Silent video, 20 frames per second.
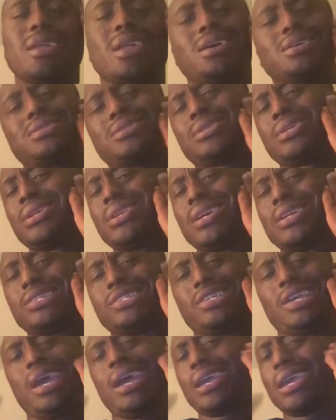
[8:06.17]
and I seen that
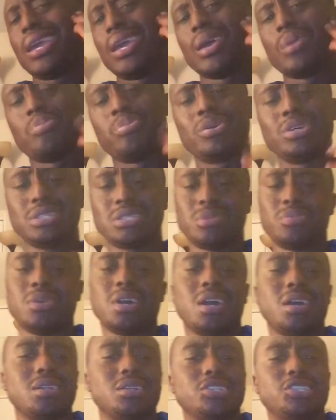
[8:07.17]
Jackie had put some
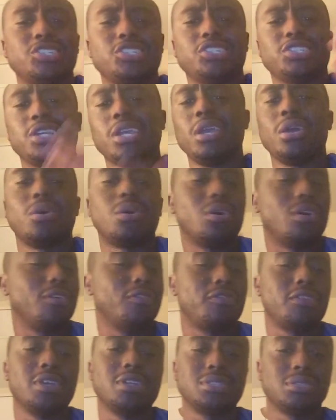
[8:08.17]
kind of shit on her
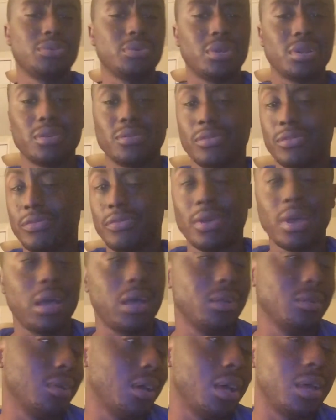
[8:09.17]
face or whatever.
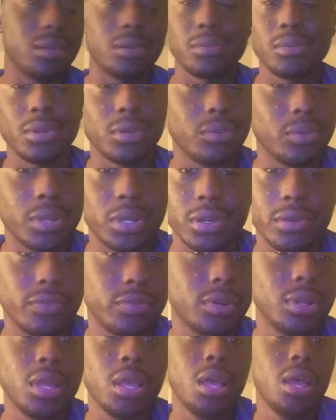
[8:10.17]
I don't know,
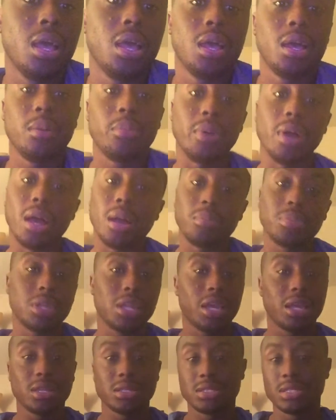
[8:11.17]
whatever. But I'm
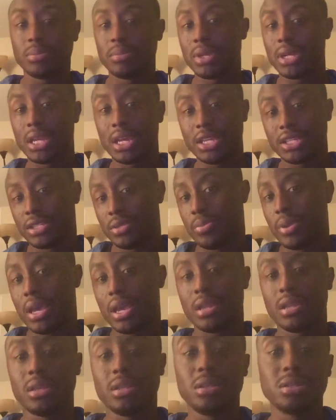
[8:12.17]
glad to see Malaysia
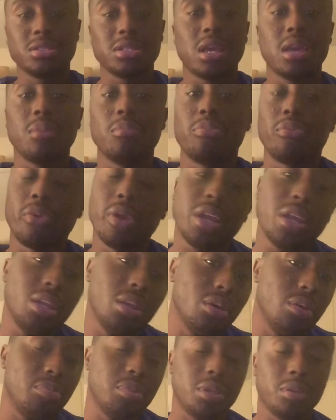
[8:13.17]
back, and it looks like
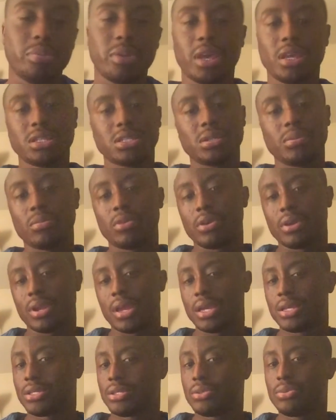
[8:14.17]
Brandy will be back tomorrow
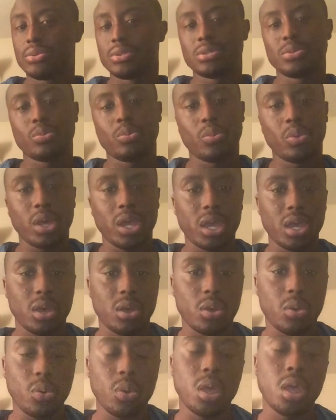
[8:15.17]
night too as
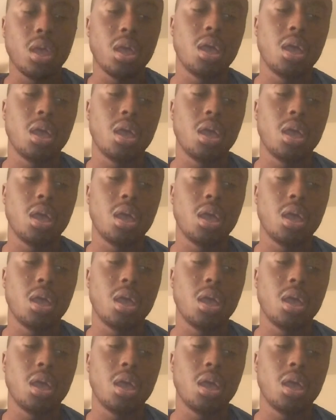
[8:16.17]
well.